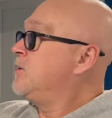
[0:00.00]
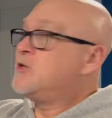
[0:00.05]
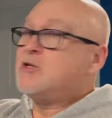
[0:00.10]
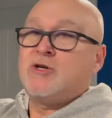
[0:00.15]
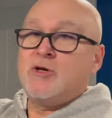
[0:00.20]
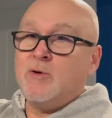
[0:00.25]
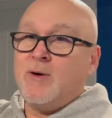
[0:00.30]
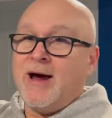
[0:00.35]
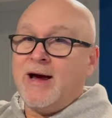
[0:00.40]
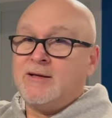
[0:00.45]

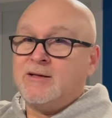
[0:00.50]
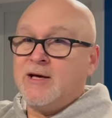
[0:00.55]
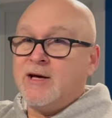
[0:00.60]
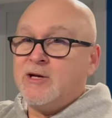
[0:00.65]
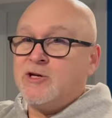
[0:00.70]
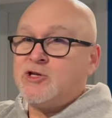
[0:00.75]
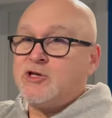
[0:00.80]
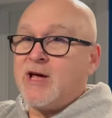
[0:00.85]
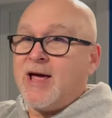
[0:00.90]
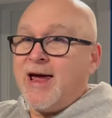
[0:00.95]
to 1/8
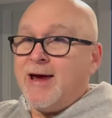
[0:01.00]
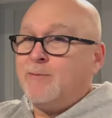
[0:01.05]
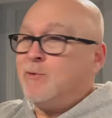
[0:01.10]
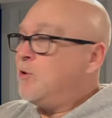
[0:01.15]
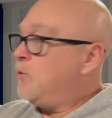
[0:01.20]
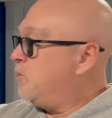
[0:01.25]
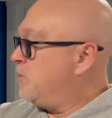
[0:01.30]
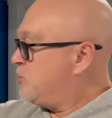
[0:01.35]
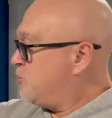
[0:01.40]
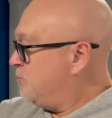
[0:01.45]
inch
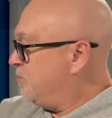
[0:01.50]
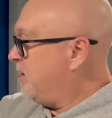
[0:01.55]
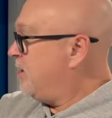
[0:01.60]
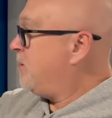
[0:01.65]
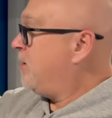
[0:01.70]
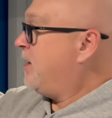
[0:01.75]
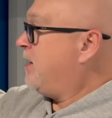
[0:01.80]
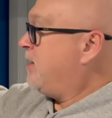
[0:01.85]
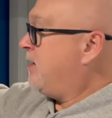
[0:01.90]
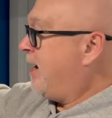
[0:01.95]
cable, which will be
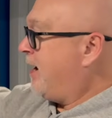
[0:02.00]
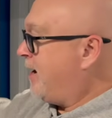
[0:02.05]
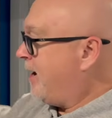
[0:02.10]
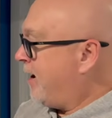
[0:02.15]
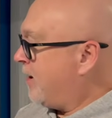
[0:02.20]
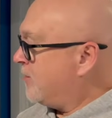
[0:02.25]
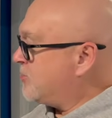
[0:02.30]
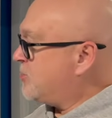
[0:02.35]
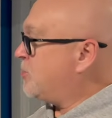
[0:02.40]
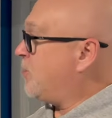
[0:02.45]
here any day
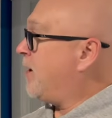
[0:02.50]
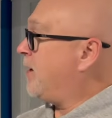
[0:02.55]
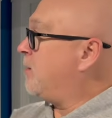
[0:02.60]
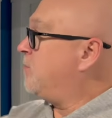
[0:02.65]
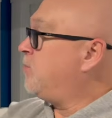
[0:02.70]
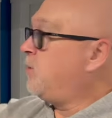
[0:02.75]
now, so I can